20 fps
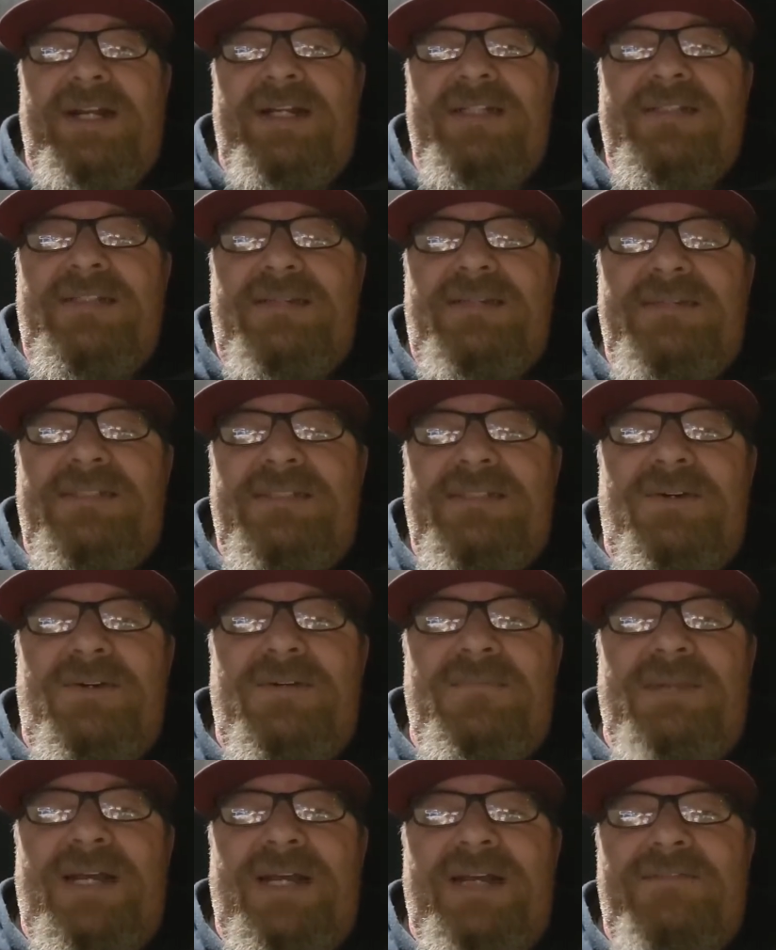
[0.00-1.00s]
I'm just going
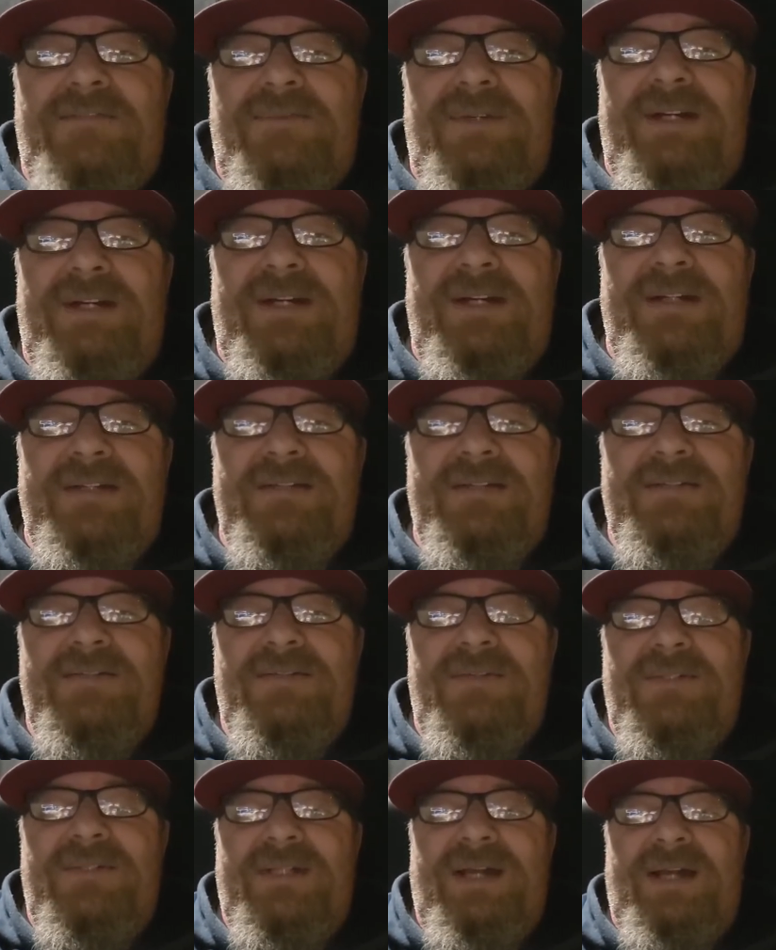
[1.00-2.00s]
back from when
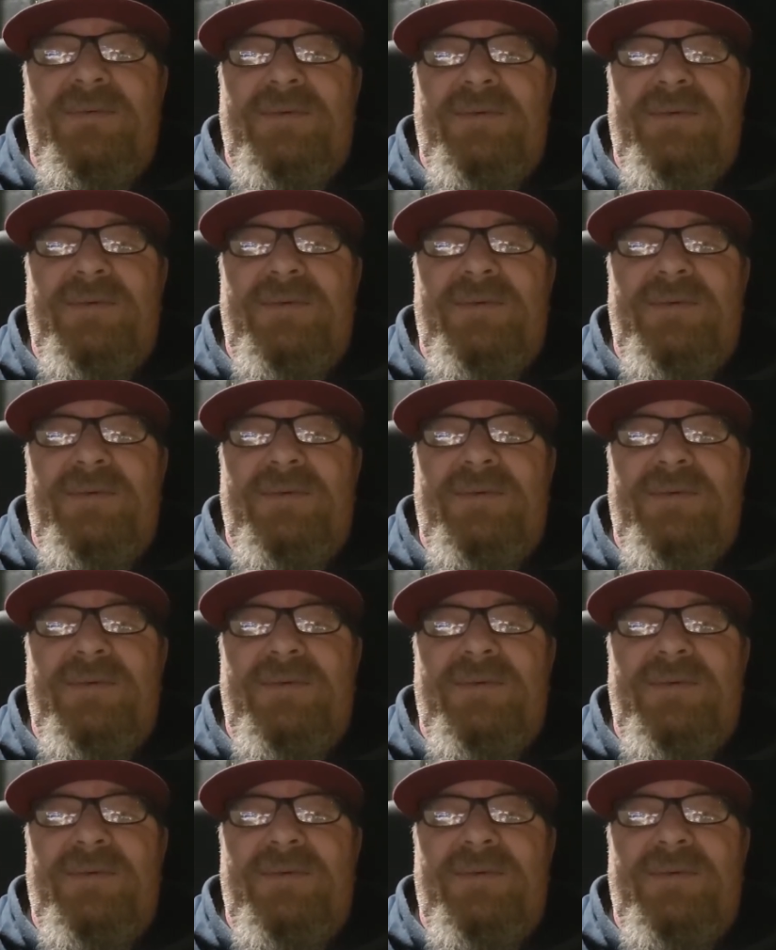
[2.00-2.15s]
I went